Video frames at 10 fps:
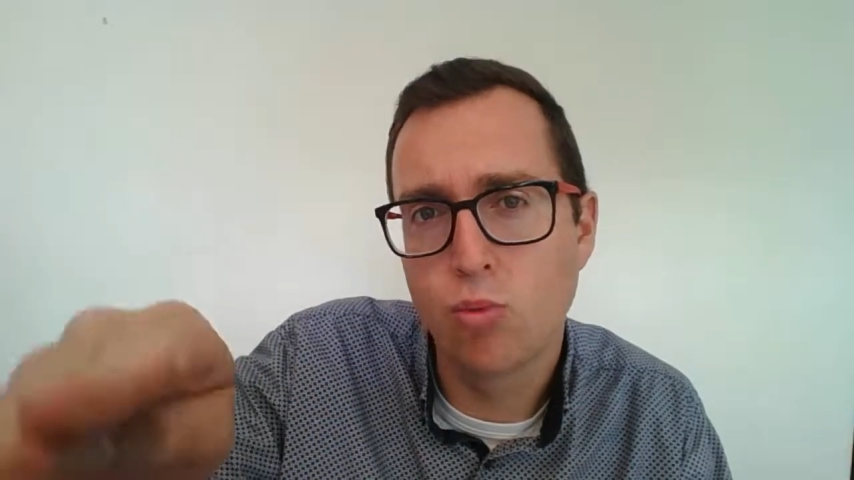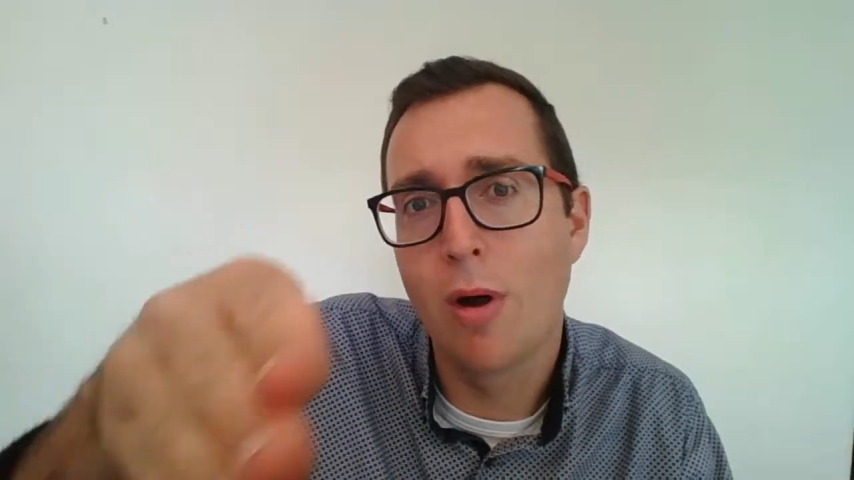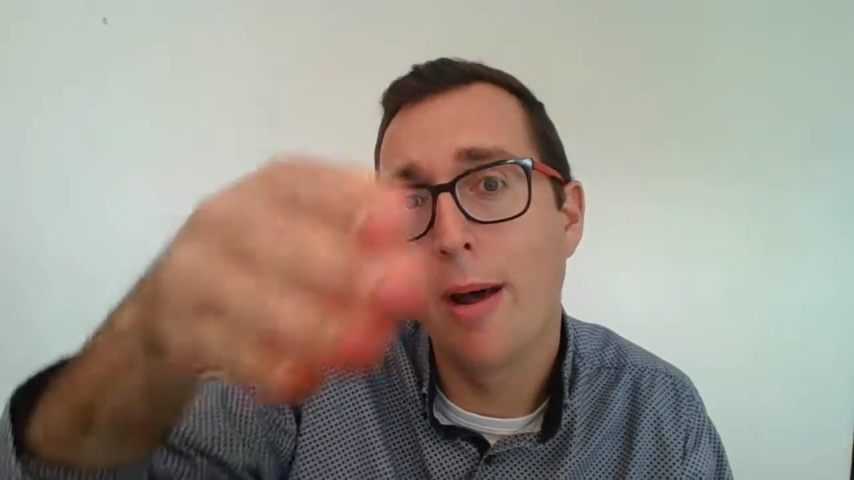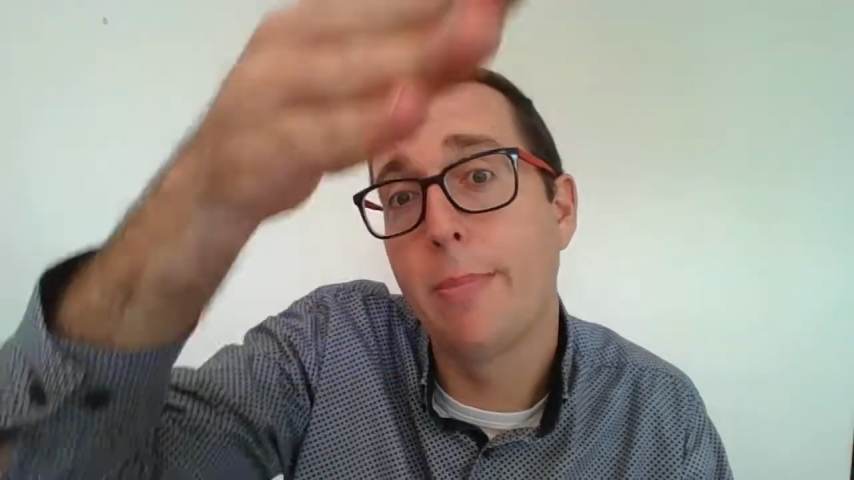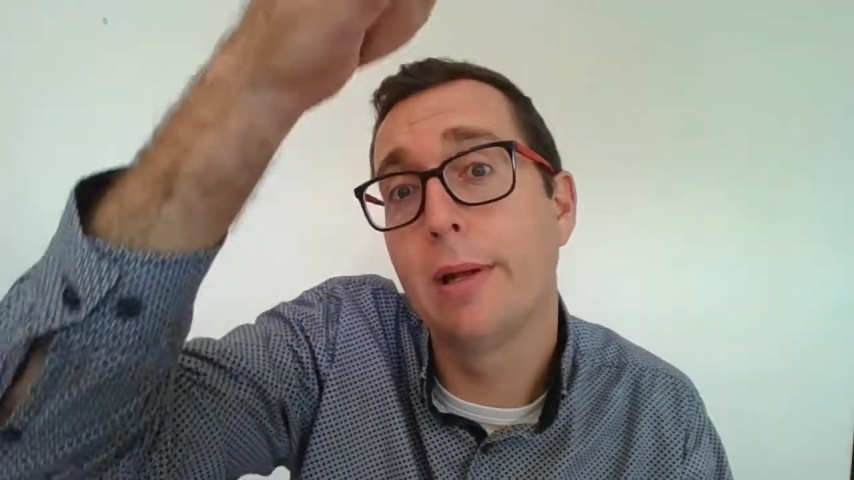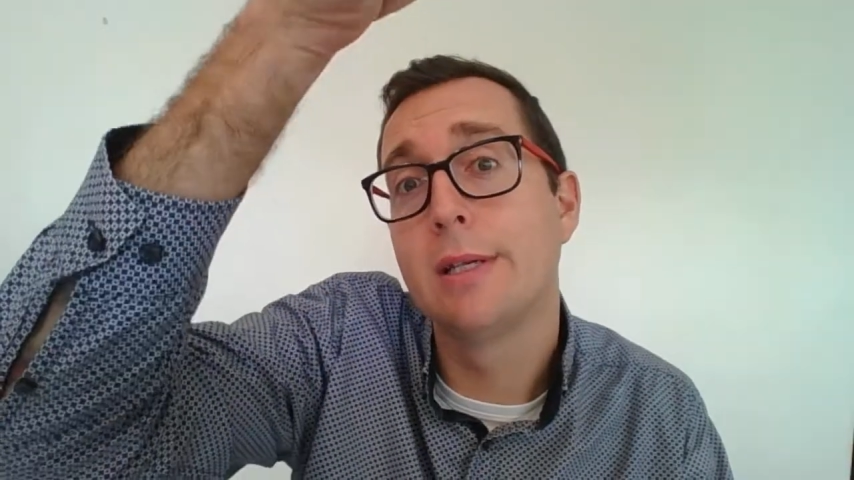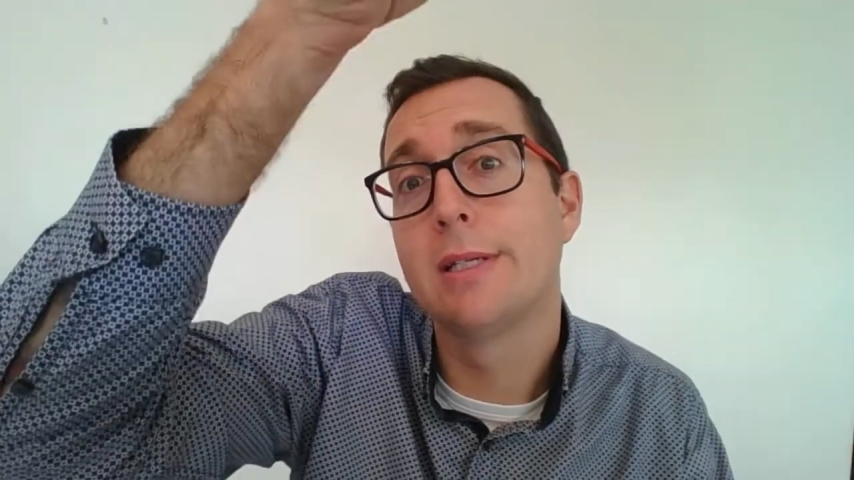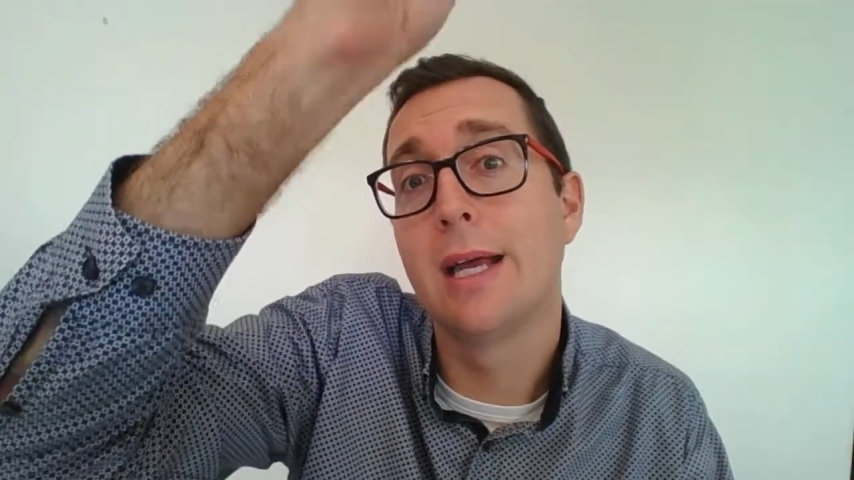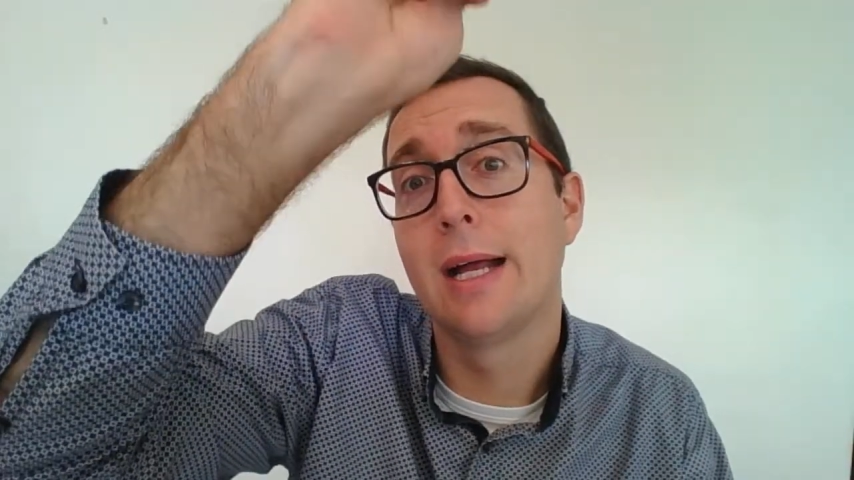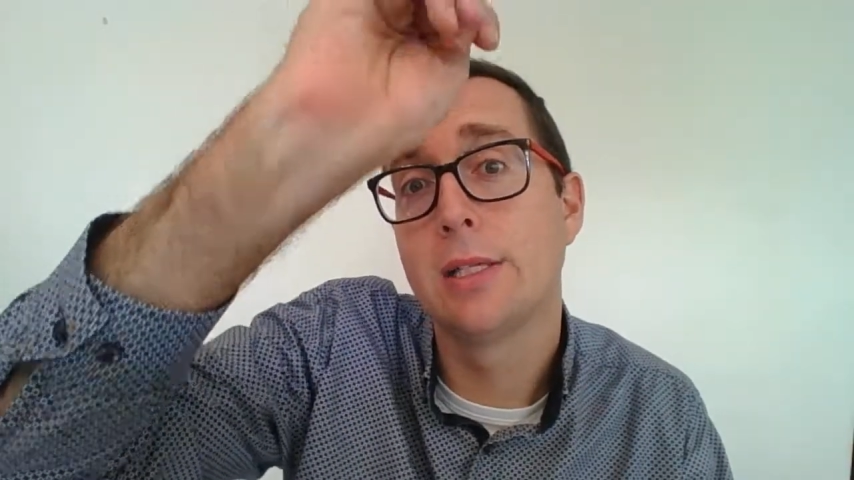rapidly
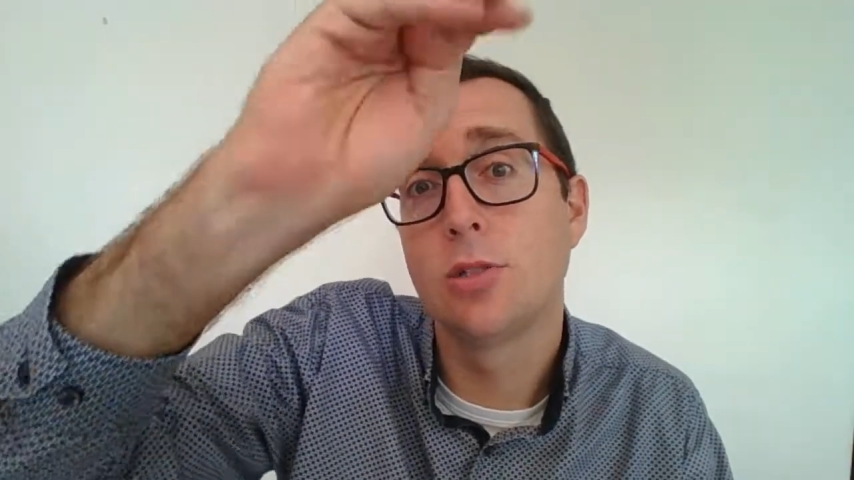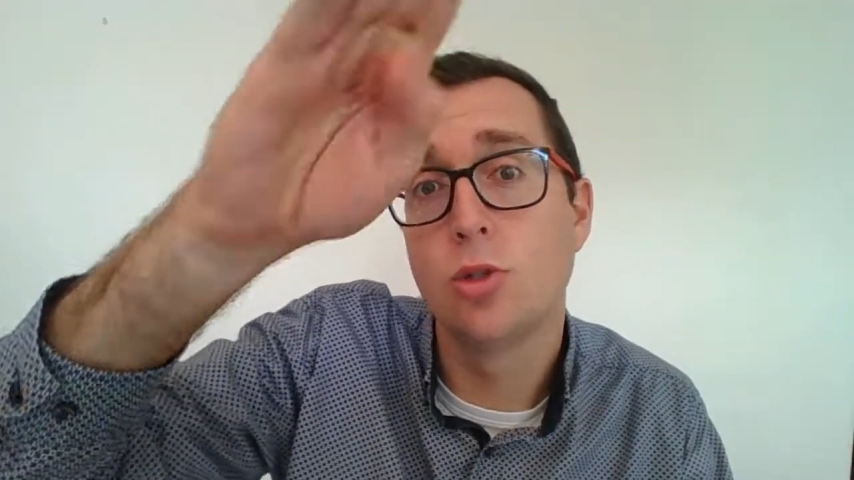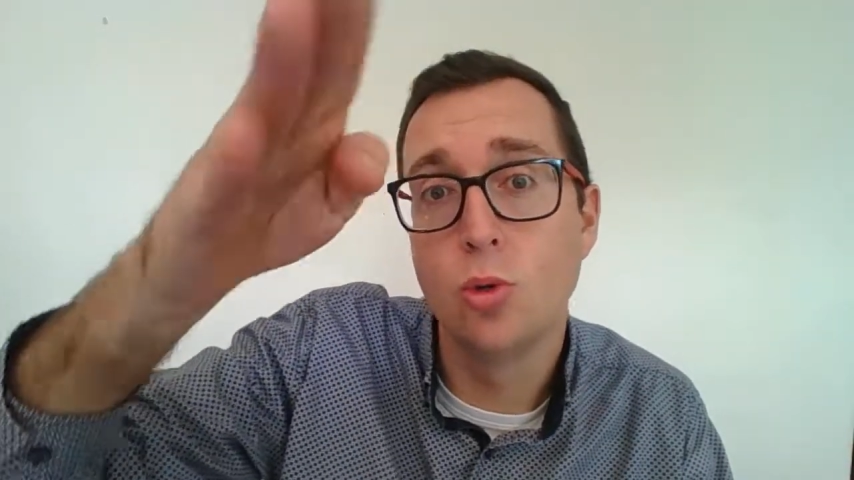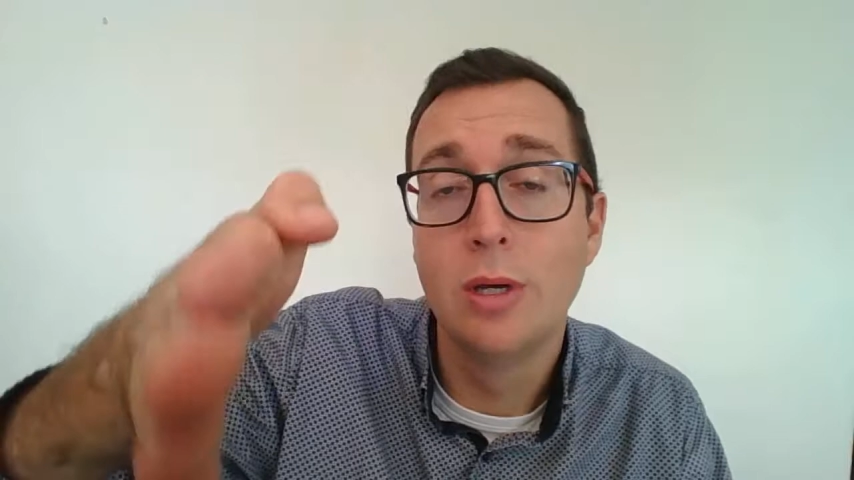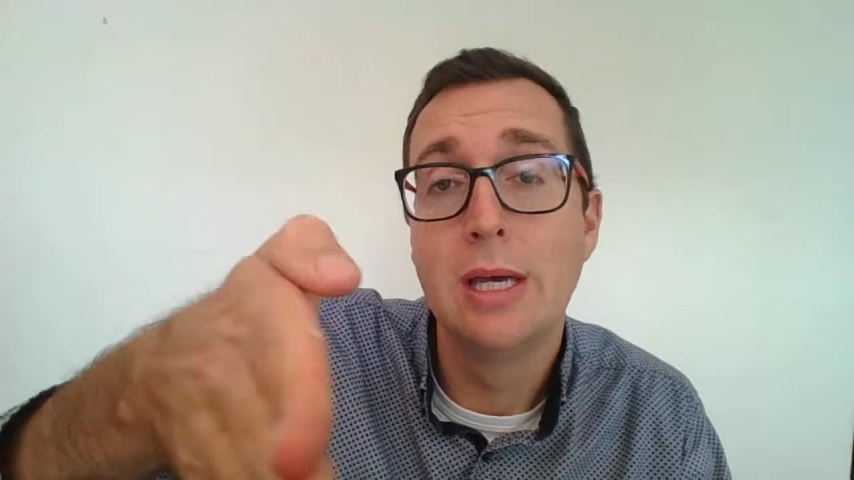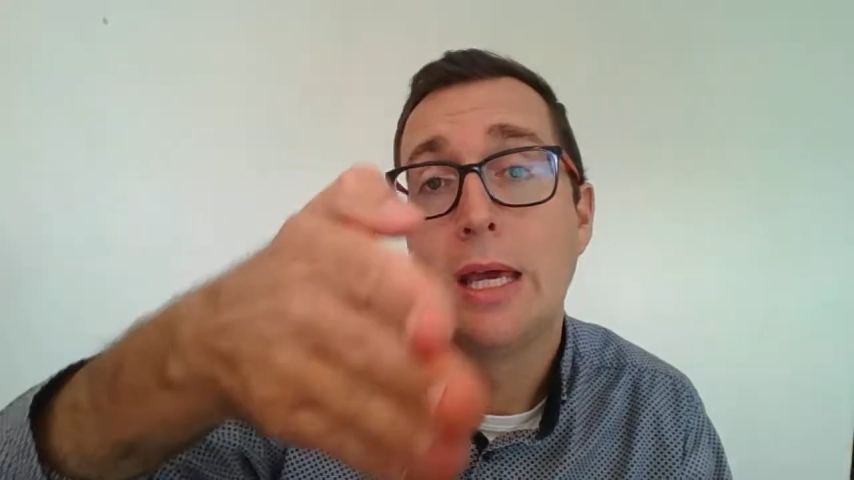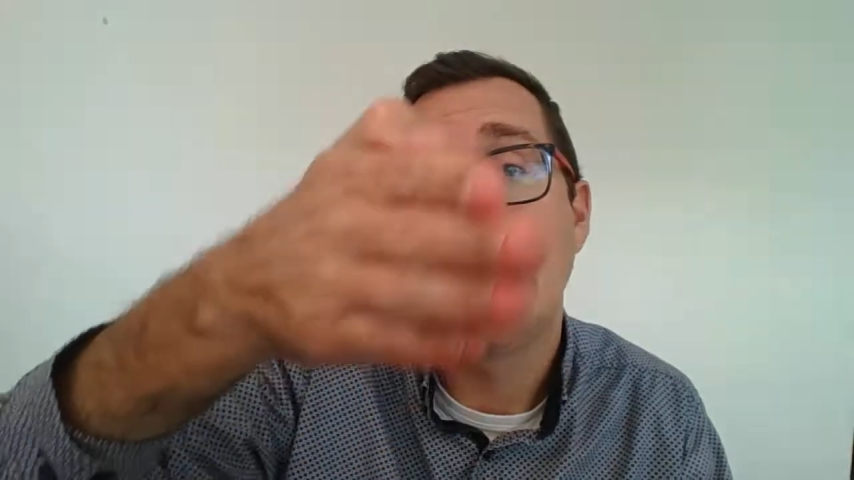starts to